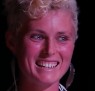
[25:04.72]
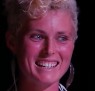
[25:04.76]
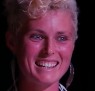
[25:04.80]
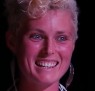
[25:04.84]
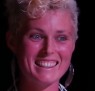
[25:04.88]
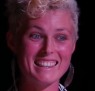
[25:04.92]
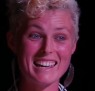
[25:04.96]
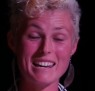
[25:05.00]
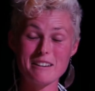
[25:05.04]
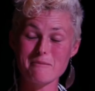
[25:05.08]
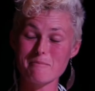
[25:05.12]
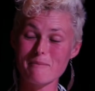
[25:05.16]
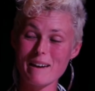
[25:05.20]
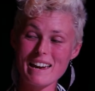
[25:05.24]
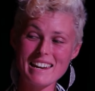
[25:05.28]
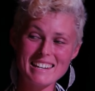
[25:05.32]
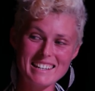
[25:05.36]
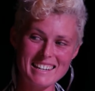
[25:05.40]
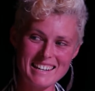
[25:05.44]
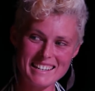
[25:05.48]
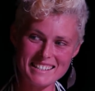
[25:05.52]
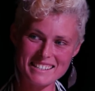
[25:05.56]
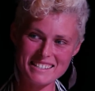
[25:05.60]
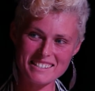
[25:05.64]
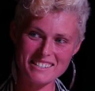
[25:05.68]
They may
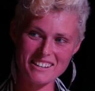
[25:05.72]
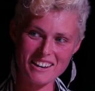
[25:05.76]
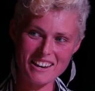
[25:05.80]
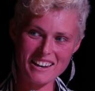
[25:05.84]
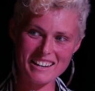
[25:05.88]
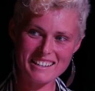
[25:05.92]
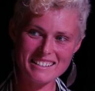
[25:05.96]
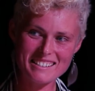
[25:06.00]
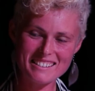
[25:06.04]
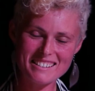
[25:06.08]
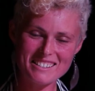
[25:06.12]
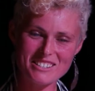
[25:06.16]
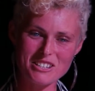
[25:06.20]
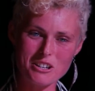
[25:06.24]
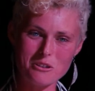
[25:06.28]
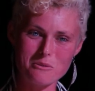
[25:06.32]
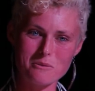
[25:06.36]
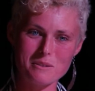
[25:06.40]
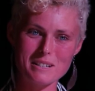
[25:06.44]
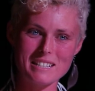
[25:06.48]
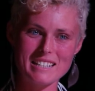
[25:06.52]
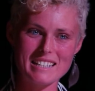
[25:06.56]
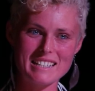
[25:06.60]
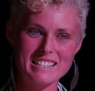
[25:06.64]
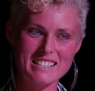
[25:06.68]
yet sign, so
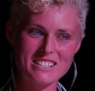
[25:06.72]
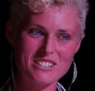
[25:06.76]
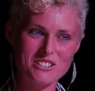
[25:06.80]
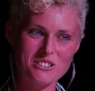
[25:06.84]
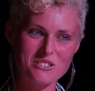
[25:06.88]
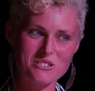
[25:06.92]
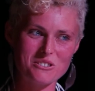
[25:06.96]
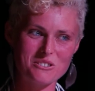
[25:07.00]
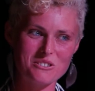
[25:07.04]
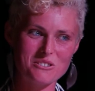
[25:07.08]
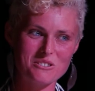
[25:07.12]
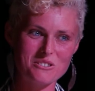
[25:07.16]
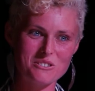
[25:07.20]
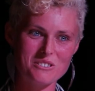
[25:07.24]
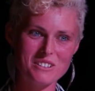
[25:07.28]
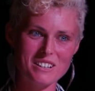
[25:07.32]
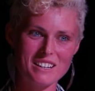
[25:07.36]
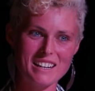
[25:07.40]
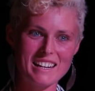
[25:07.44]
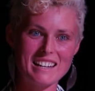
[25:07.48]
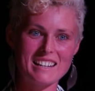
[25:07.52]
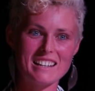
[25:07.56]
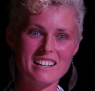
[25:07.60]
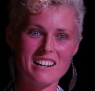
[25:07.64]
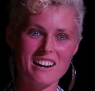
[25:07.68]
we need to
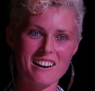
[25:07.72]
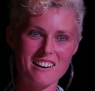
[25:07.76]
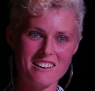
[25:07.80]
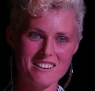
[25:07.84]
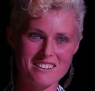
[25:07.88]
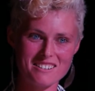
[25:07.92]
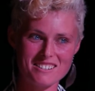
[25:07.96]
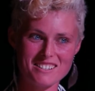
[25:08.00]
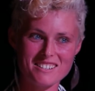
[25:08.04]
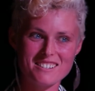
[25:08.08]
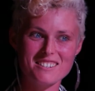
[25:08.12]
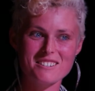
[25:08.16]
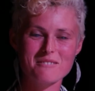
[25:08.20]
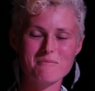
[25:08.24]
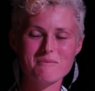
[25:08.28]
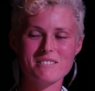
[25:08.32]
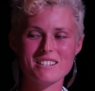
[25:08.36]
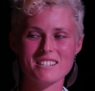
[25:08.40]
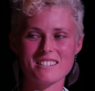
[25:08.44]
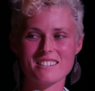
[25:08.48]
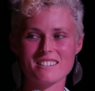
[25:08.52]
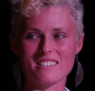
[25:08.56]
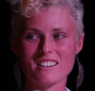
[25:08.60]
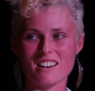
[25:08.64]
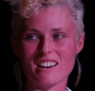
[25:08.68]
encourage them
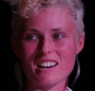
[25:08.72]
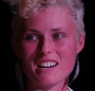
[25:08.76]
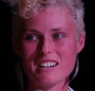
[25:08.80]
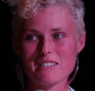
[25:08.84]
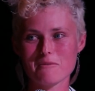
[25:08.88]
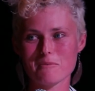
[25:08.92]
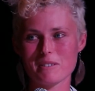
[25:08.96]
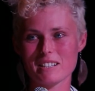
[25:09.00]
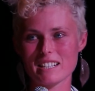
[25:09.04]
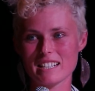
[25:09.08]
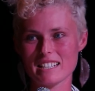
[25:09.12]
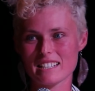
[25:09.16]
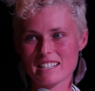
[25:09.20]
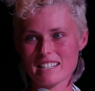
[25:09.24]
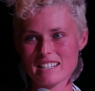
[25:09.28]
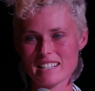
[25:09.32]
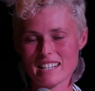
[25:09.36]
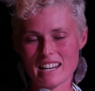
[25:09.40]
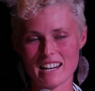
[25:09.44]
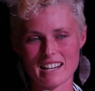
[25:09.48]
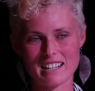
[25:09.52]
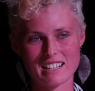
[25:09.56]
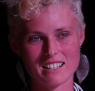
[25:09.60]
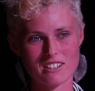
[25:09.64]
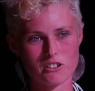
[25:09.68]
to sign. We need to
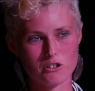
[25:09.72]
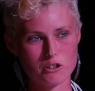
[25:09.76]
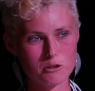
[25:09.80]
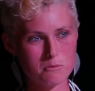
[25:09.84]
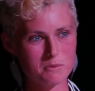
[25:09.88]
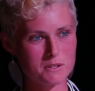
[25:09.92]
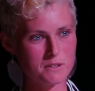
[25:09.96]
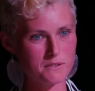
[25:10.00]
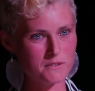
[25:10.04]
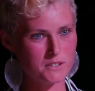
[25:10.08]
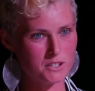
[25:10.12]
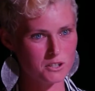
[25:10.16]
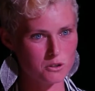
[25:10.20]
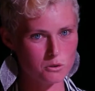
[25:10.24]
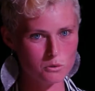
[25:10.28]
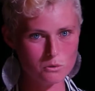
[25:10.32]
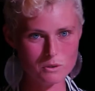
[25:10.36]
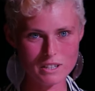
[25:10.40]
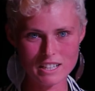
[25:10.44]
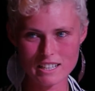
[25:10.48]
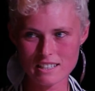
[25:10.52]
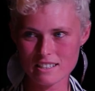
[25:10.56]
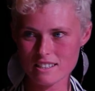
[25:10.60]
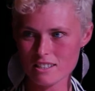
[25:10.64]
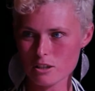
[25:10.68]
take groups of school
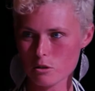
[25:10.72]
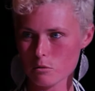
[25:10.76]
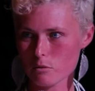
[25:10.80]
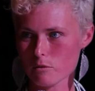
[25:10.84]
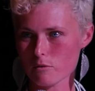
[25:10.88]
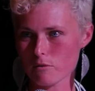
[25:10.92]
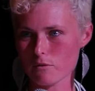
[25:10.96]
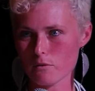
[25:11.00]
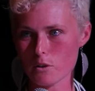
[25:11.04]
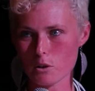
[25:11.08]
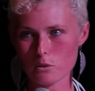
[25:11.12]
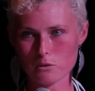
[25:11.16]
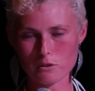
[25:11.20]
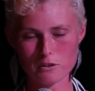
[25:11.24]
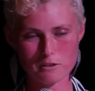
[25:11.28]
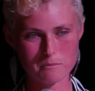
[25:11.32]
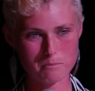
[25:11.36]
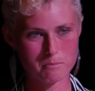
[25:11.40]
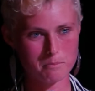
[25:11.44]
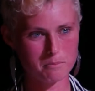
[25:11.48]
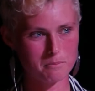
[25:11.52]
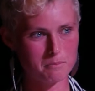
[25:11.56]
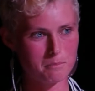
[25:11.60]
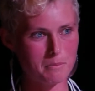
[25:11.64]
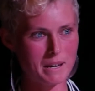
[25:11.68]
kids who have
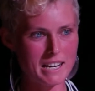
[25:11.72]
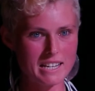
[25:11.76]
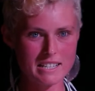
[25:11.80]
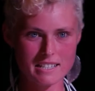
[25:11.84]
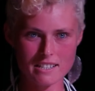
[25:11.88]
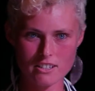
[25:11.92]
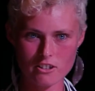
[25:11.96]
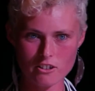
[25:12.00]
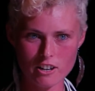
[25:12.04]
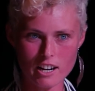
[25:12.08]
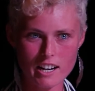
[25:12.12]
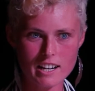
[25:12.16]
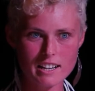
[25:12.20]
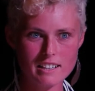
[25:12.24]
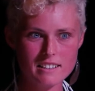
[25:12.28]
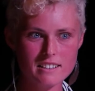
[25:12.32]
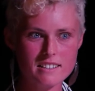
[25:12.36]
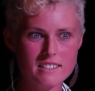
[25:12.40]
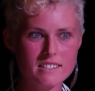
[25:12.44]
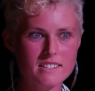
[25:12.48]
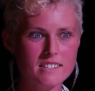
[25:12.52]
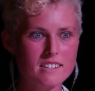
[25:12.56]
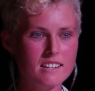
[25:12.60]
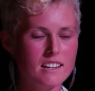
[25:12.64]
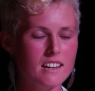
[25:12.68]
folded peace
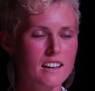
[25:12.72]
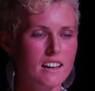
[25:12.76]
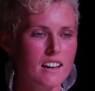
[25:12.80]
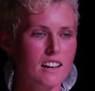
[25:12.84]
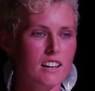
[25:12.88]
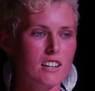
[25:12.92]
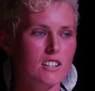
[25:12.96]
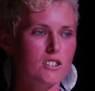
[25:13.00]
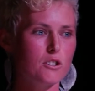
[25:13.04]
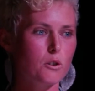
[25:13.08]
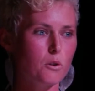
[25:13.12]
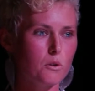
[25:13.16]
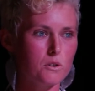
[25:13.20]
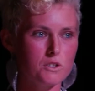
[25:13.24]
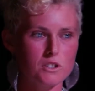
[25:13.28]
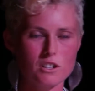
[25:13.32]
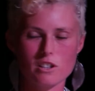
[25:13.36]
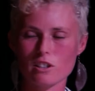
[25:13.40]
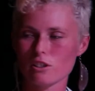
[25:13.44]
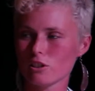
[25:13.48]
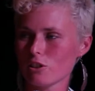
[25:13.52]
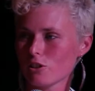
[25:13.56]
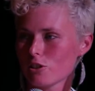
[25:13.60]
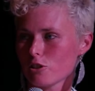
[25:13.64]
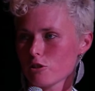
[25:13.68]
cranes, talk to
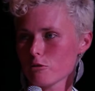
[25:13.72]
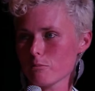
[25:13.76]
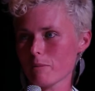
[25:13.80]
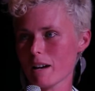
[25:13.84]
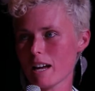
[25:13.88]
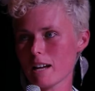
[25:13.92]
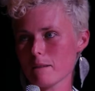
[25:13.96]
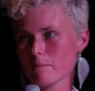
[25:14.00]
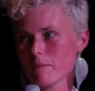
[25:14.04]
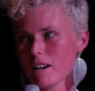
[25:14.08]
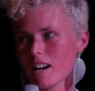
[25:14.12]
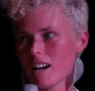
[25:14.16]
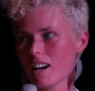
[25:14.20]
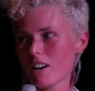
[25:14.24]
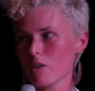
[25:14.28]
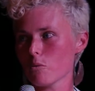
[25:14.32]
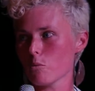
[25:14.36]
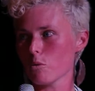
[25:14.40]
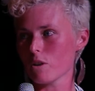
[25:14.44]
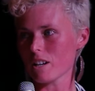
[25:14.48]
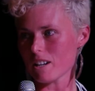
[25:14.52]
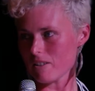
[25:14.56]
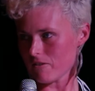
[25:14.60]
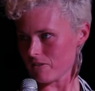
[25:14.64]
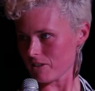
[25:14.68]
the local paper,
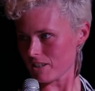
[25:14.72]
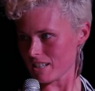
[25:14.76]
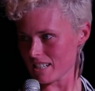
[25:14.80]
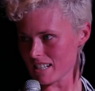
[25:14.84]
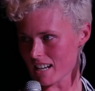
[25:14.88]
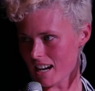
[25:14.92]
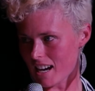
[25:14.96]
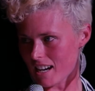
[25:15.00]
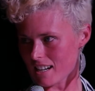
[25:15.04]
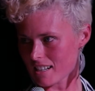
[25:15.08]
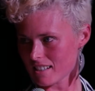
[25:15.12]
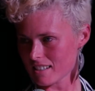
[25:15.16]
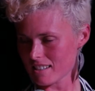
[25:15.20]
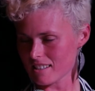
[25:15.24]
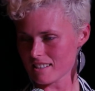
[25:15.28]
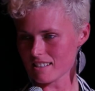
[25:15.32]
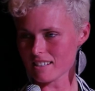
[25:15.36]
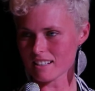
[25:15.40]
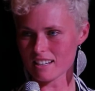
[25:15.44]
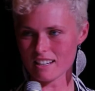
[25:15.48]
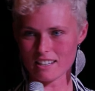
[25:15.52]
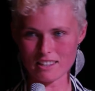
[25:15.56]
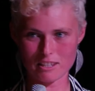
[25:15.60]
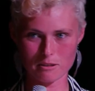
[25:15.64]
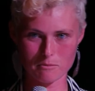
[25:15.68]
whatever it takes
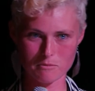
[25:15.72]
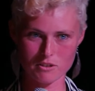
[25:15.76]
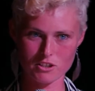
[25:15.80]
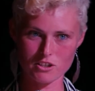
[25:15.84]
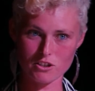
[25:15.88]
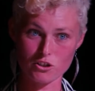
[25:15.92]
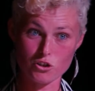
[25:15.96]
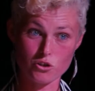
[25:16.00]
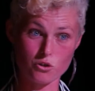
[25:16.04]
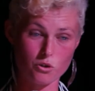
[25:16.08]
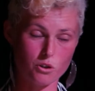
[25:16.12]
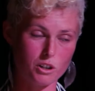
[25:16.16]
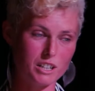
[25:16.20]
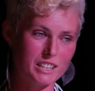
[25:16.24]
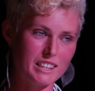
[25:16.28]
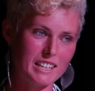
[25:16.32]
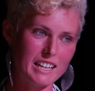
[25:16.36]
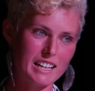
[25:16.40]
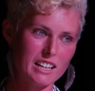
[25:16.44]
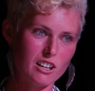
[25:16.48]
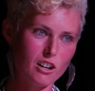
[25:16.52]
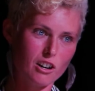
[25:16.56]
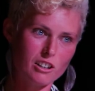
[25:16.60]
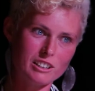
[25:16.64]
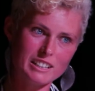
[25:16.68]
to get them to join
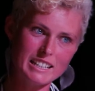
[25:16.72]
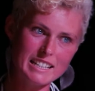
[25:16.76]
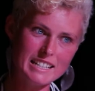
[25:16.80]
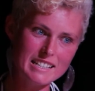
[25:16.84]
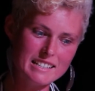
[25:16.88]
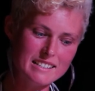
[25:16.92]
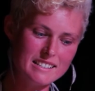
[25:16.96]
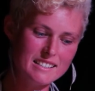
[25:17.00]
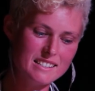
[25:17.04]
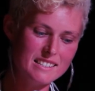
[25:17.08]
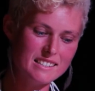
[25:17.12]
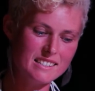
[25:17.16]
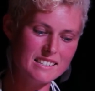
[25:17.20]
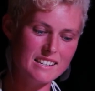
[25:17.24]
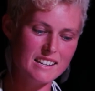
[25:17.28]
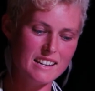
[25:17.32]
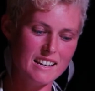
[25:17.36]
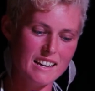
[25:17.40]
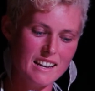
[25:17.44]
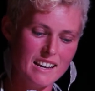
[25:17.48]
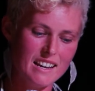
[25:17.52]
their colleagues.